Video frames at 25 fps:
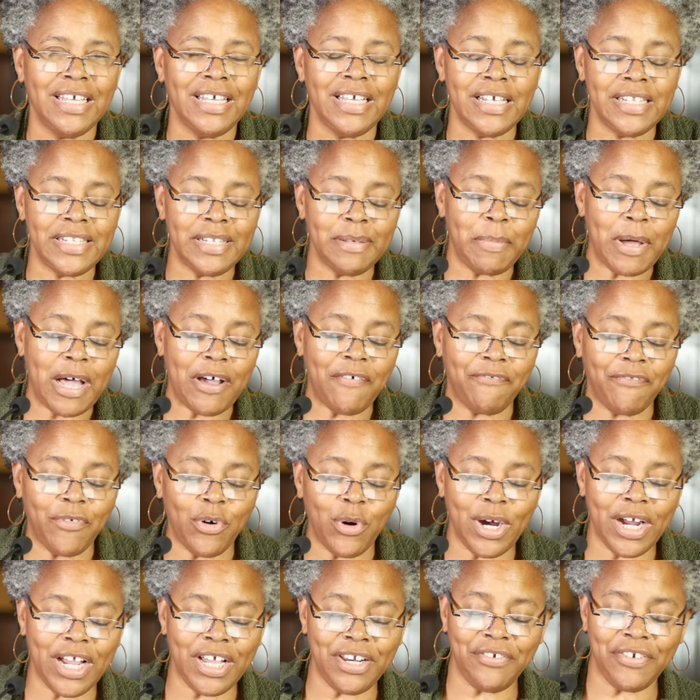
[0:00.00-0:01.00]
It's about
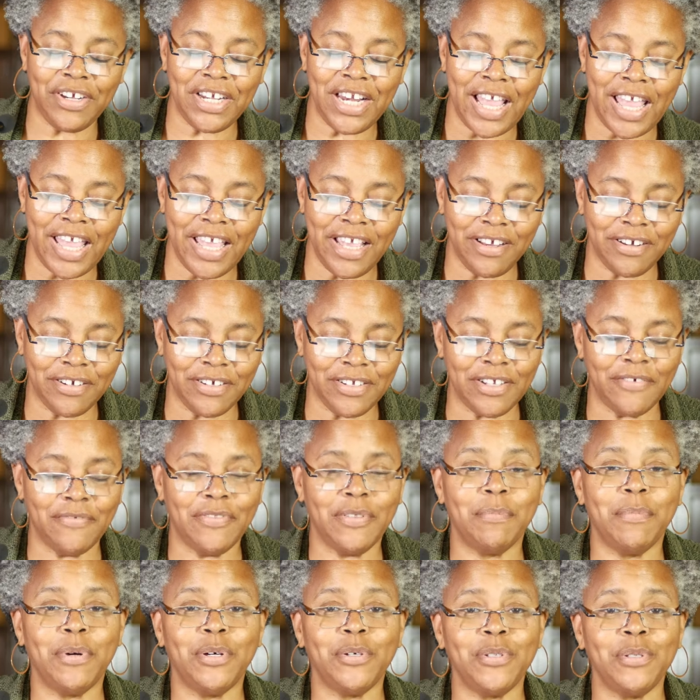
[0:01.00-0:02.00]
400 acres of
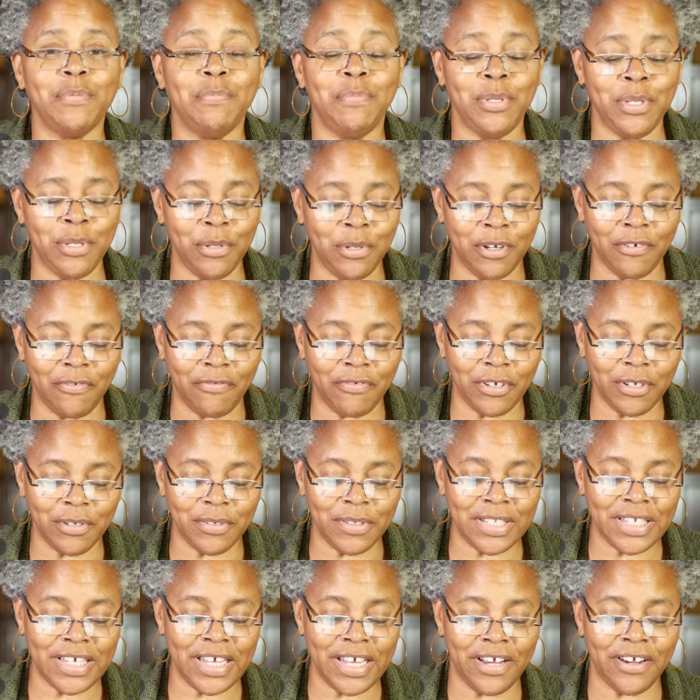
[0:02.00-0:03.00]
the most beautiful
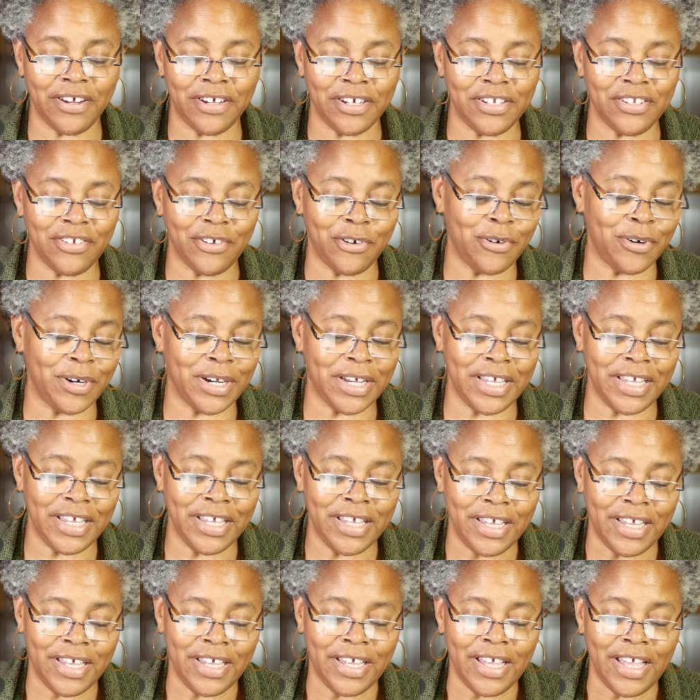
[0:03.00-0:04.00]
territory,
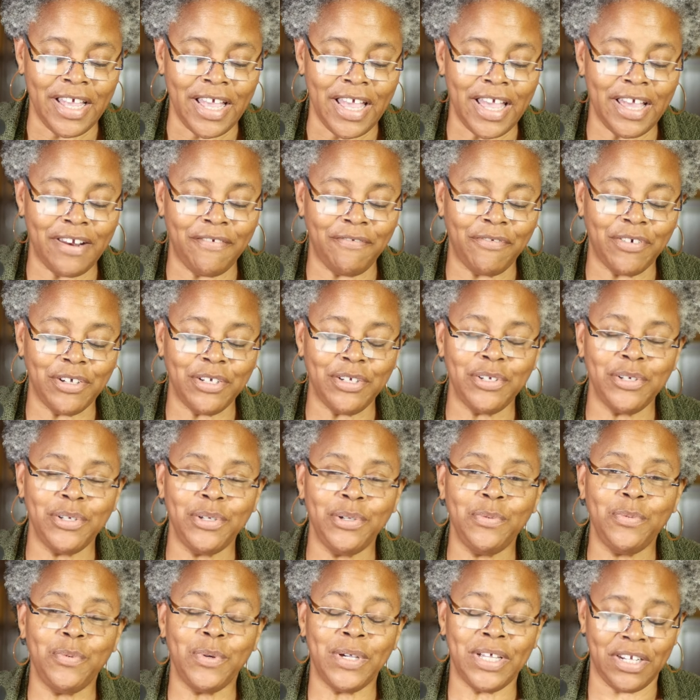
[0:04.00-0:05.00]
and for
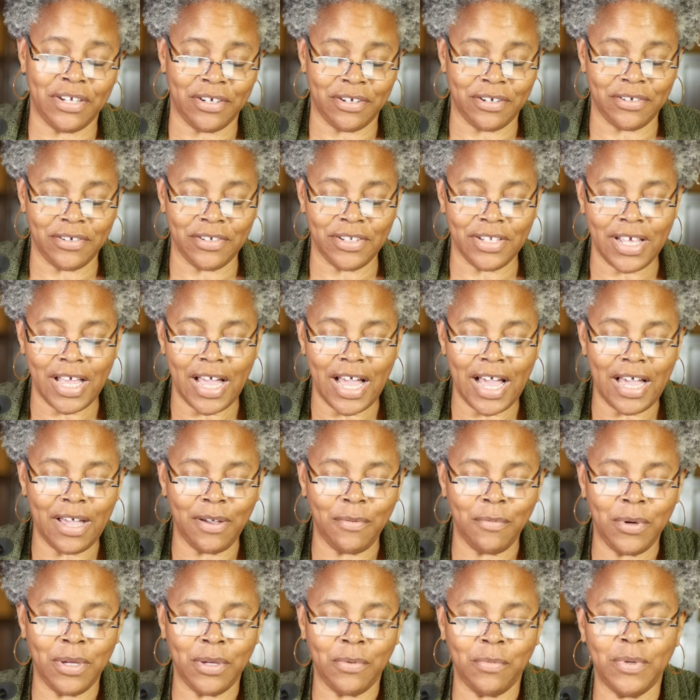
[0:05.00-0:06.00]
two winters, I
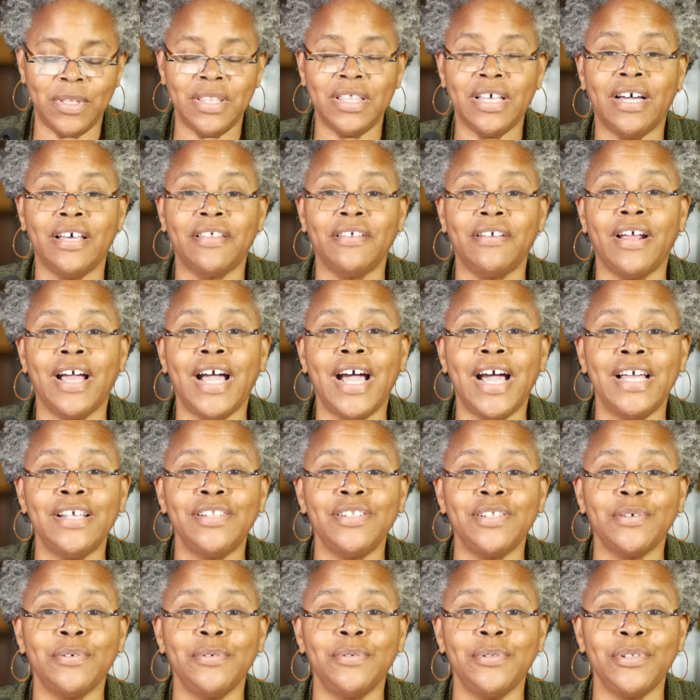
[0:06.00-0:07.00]
went with other high
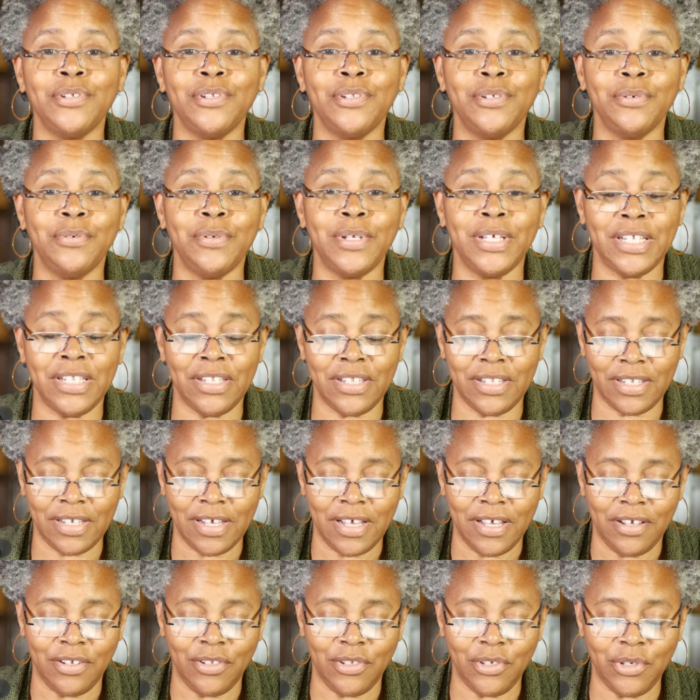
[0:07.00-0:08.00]
school students
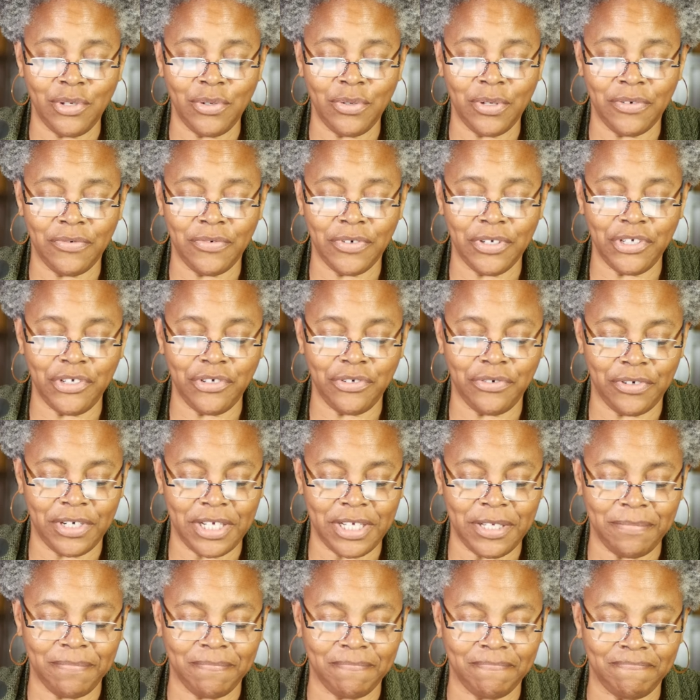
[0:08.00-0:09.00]
to a retreat.